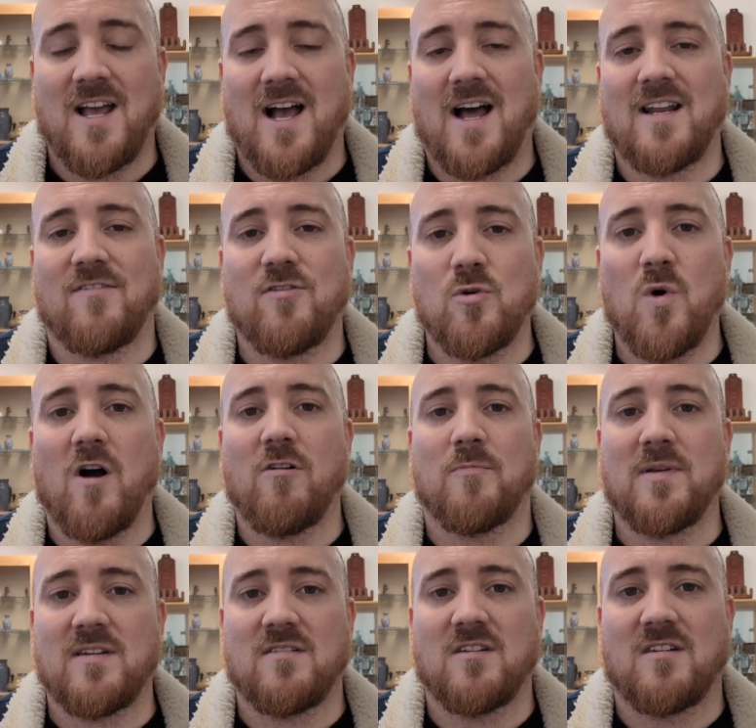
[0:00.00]
and if you are a
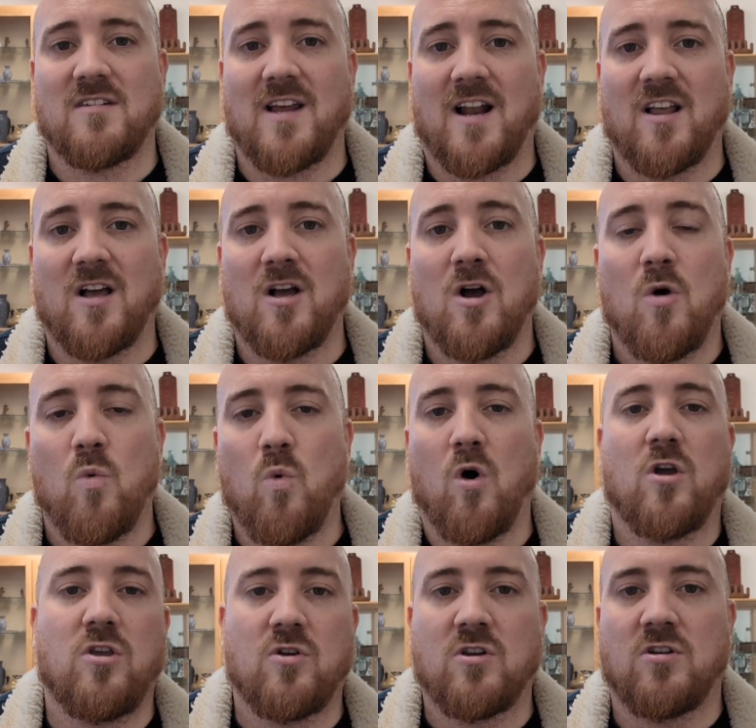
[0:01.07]
business seller,
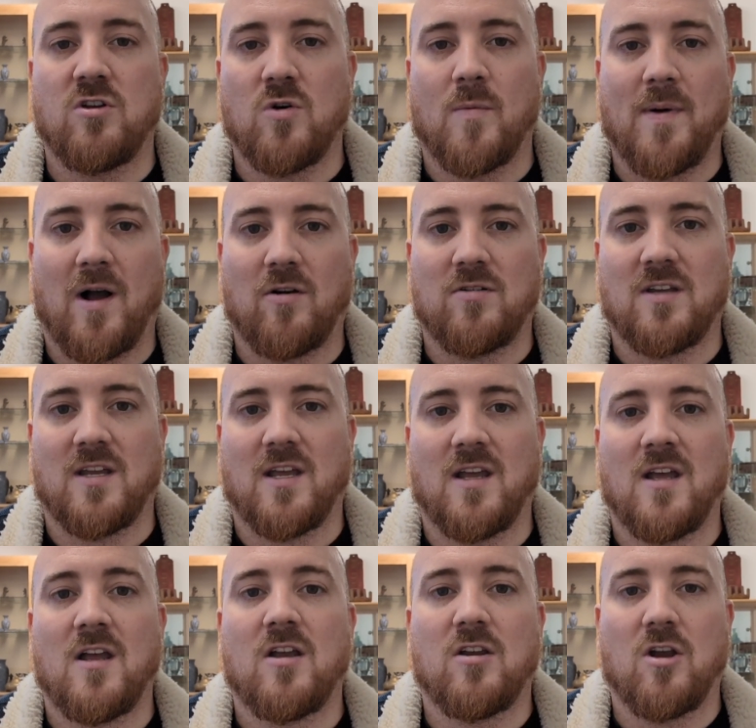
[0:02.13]
what you can do about it
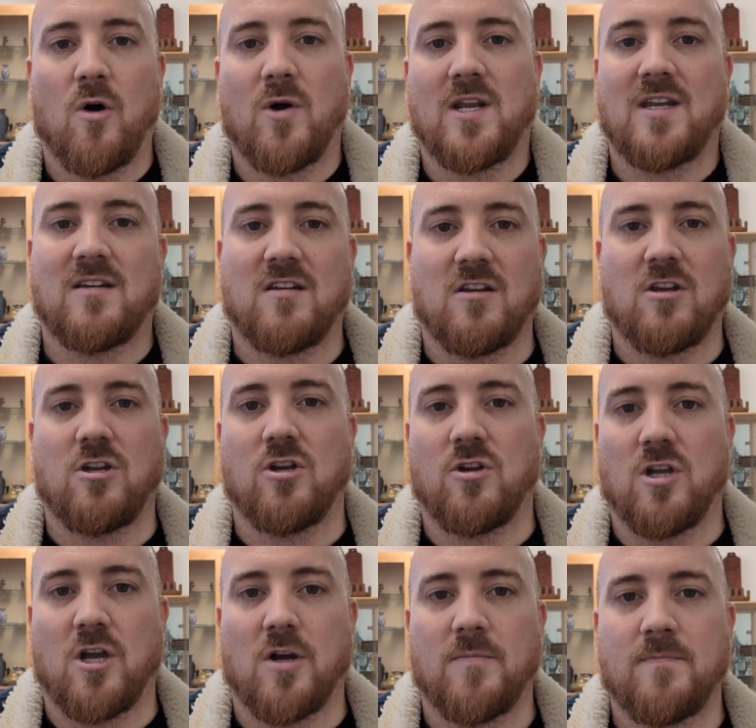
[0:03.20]
going into the new
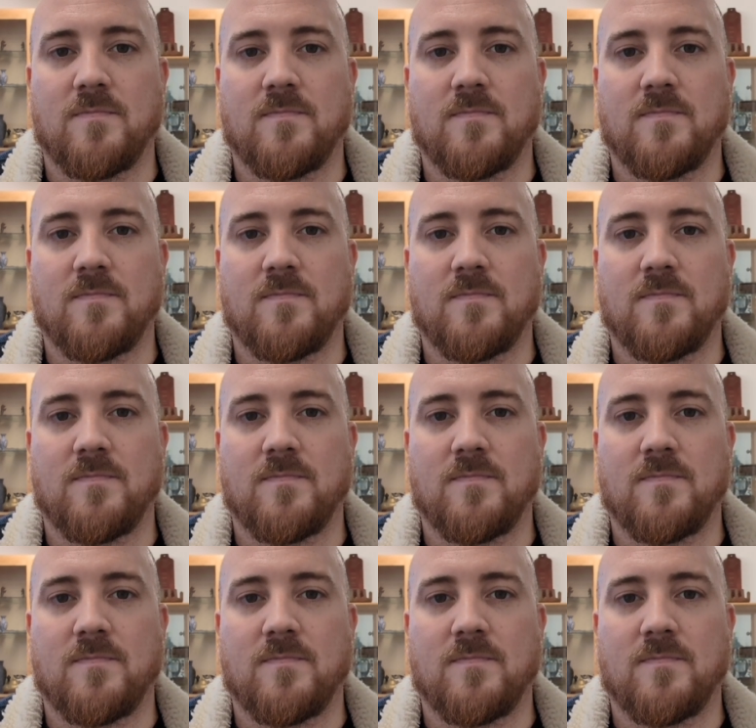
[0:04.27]
year.